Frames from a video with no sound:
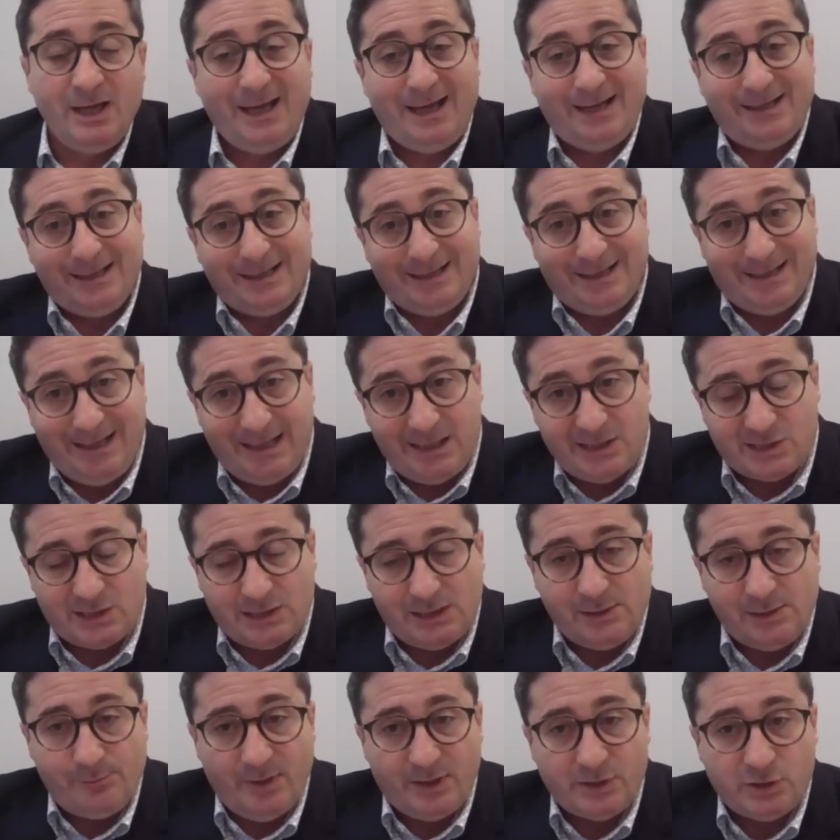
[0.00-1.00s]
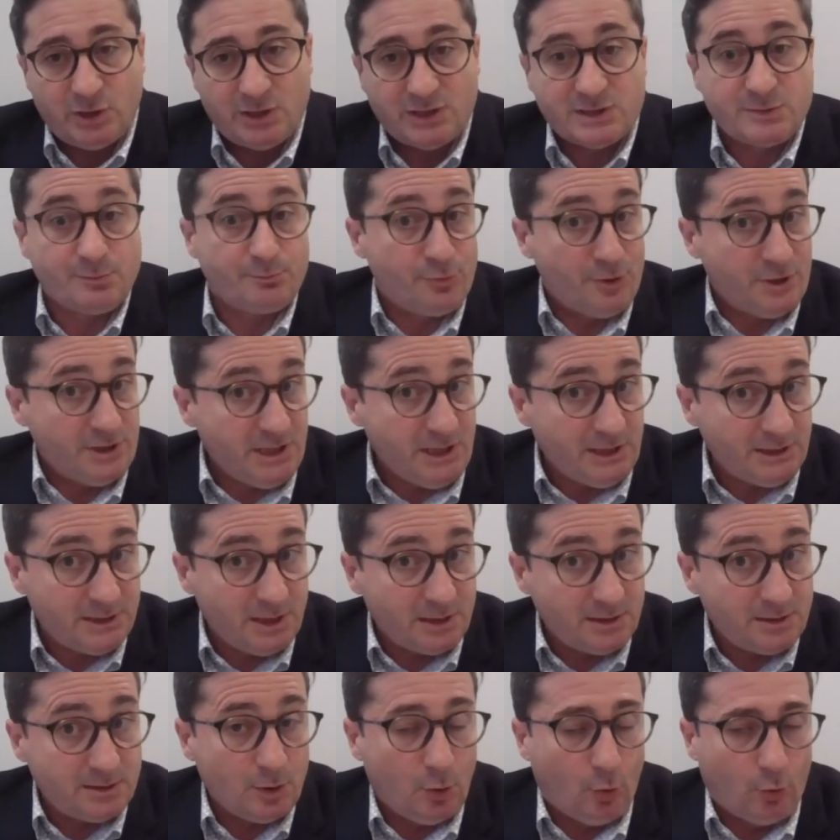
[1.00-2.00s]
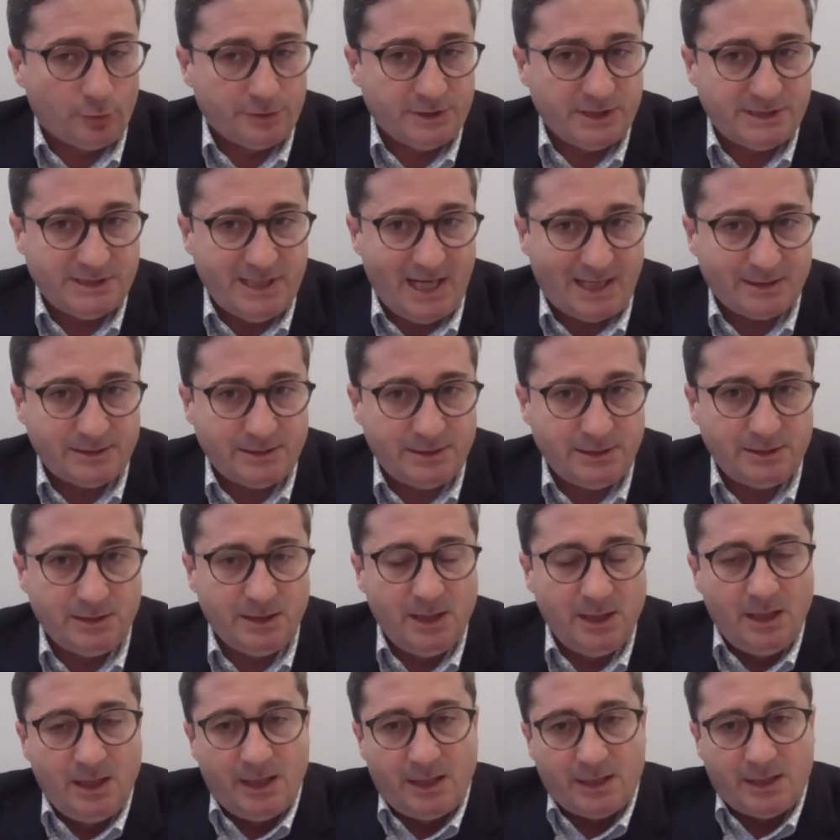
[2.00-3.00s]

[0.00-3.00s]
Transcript: And in case slippage is predicted or detected,